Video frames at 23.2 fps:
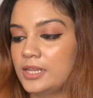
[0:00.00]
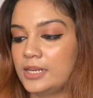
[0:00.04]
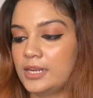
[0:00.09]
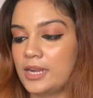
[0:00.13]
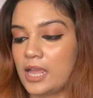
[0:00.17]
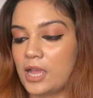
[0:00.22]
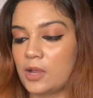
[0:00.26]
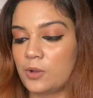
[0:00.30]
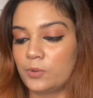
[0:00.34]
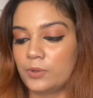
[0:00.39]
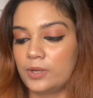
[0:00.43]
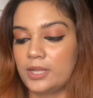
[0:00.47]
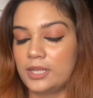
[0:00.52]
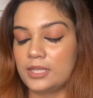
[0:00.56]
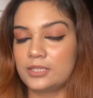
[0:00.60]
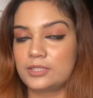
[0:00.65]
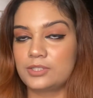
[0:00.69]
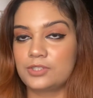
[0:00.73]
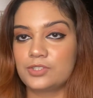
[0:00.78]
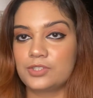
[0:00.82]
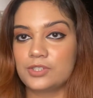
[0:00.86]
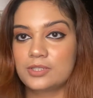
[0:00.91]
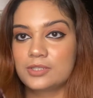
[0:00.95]
Now
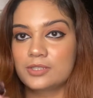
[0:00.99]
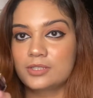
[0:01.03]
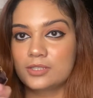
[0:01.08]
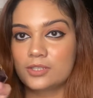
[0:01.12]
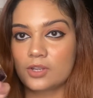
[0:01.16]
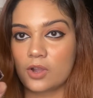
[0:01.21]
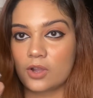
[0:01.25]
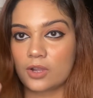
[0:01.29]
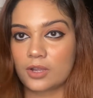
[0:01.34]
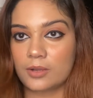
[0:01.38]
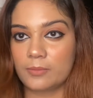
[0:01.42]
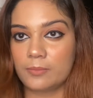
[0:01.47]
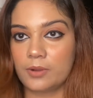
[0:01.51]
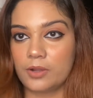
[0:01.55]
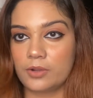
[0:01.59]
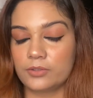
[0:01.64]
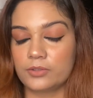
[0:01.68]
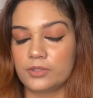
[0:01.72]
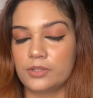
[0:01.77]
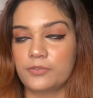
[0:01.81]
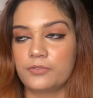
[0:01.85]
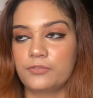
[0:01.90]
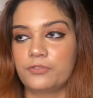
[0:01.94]
let's just talk
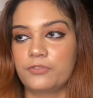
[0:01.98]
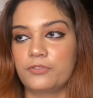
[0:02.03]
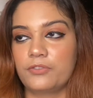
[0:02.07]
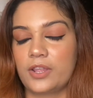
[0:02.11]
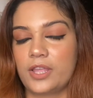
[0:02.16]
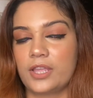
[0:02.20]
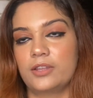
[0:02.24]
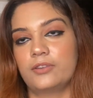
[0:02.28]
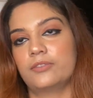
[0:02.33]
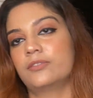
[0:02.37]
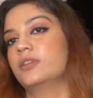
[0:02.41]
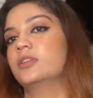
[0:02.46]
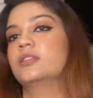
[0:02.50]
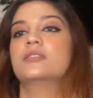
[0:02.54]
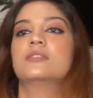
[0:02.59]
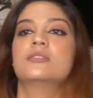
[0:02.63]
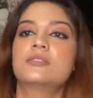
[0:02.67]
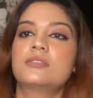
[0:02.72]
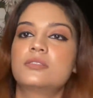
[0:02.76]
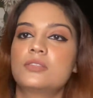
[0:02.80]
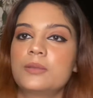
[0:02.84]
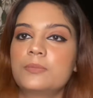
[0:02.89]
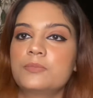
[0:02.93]
about the
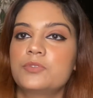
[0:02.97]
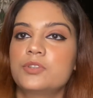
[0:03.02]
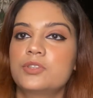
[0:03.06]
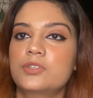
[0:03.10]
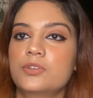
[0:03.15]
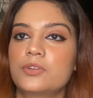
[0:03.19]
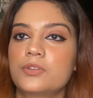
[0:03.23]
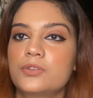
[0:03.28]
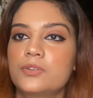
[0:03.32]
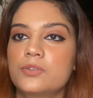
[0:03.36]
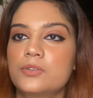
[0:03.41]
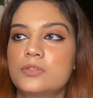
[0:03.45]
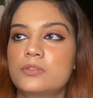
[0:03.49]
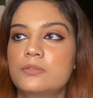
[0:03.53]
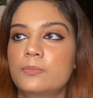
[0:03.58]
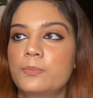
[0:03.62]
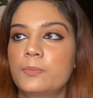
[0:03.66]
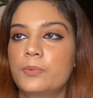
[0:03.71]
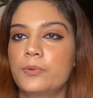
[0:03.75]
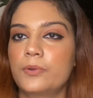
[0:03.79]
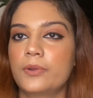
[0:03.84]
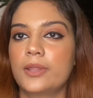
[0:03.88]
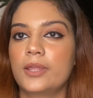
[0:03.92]
fragrance. So I'm just going to
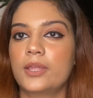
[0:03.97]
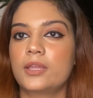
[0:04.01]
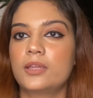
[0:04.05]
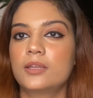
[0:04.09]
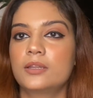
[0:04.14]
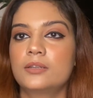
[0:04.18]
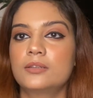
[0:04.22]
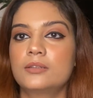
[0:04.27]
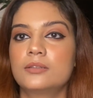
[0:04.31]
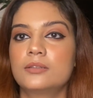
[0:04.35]
spray it.